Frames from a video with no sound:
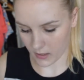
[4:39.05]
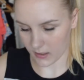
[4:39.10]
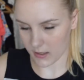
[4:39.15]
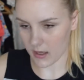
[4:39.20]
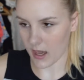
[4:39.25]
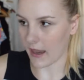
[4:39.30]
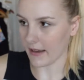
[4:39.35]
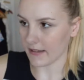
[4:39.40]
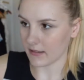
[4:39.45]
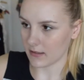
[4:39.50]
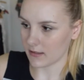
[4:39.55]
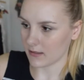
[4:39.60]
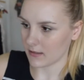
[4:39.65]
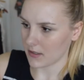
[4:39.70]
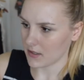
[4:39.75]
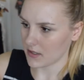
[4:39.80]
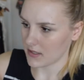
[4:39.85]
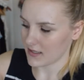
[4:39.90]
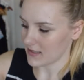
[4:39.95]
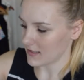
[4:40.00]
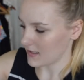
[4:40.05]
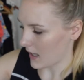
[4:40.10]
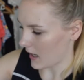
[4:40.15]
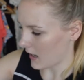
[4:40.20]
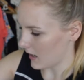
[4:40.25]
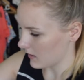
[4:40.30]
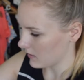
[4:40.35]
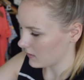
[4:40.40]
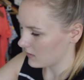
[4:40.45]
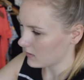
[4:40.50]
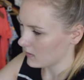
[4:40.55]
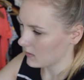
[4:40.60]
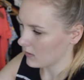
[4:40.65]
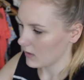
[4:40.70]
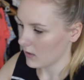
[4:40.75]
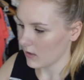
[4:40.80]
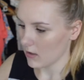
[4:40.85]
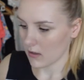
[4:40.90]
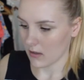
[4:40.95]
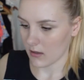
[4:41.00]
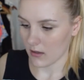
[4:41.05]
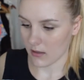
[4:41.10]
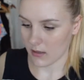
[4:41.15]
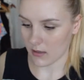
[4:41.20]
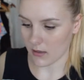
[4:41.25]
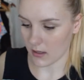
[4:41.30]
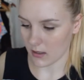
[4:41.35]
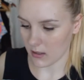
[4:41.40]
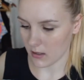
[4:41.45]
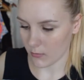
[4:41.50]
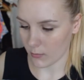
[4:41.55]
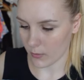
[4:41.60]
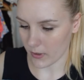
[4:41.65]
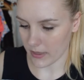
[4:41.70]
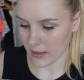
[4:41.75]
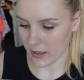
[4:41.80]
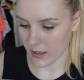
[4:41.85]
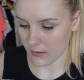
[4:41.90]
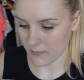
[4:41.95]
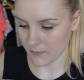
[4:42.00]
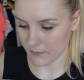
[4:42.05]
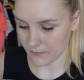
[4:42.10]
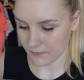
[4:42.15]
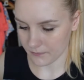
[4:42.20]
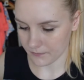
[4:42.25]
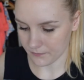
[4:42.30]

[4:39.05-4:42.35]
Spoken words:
case stand thingy with it,